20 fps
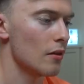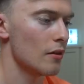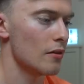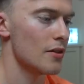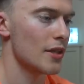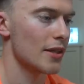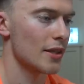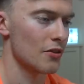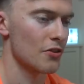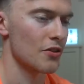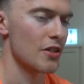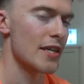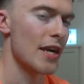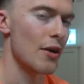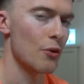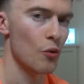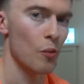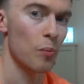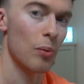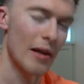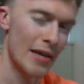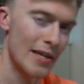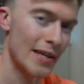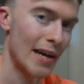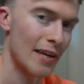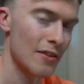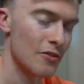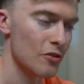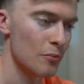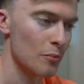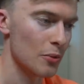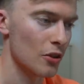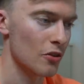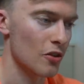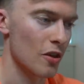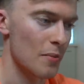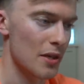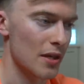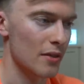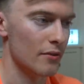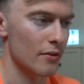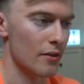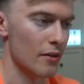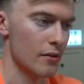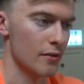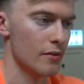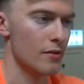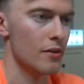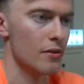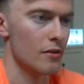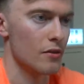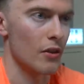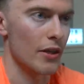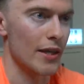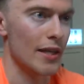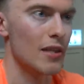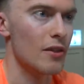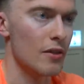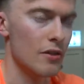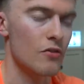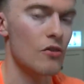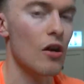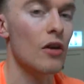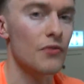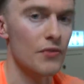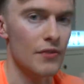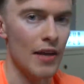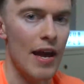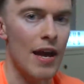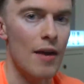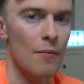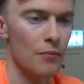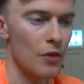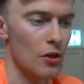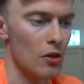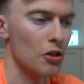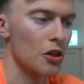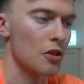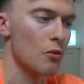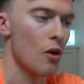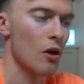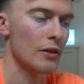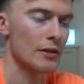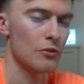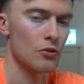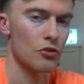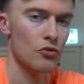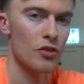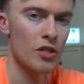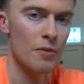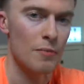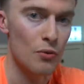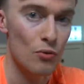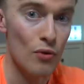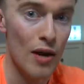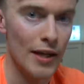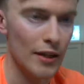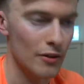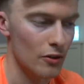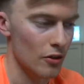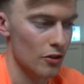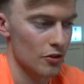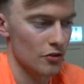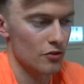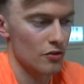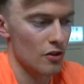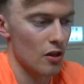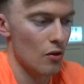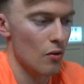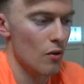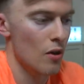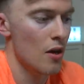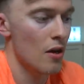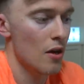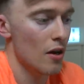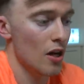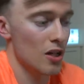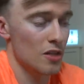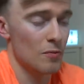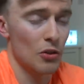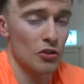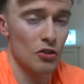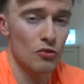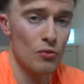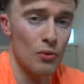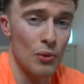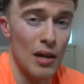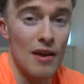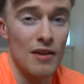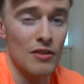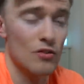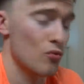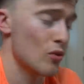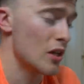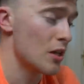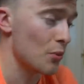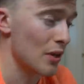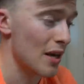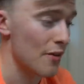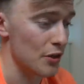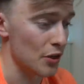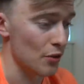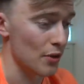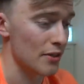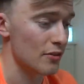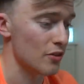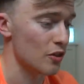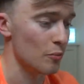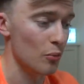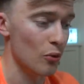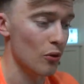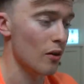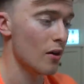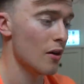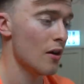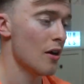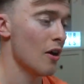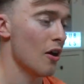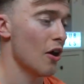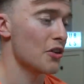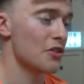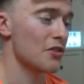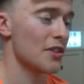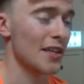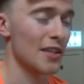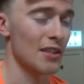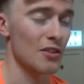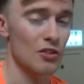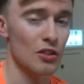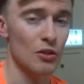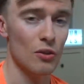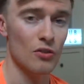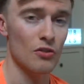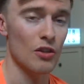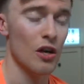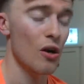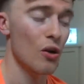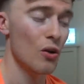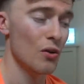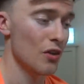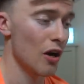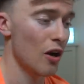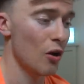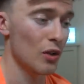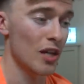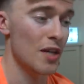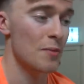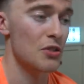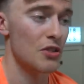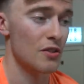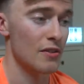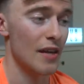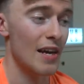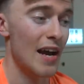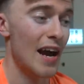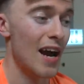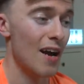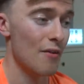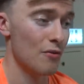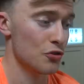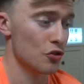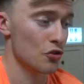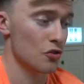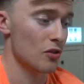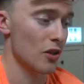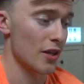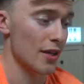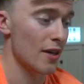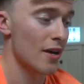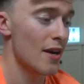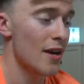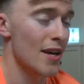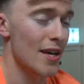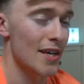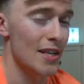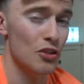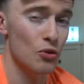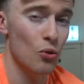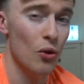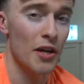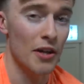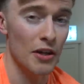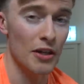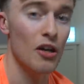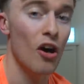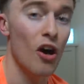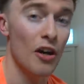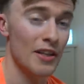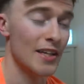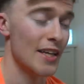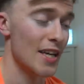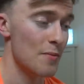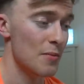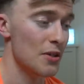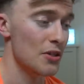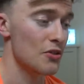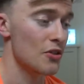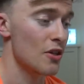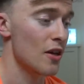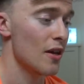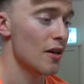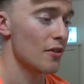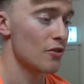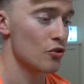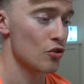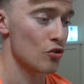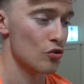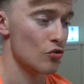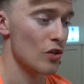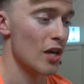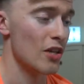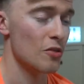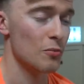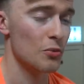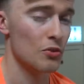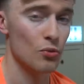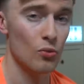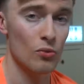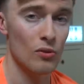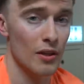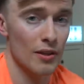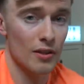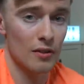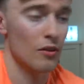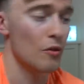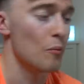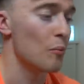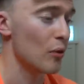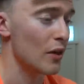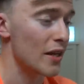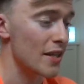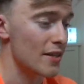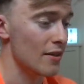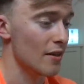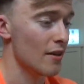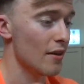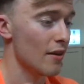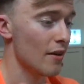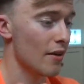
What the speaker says: you can see how it will play against them, because I mean, it's like, it's not them. They're not going to walk down the street and be recognized. So I suppose it's really whatever you're into, but I just think it is cool as a whole. And the whole image that they have is just like, it is quite an iconic image to just dress up as like complete,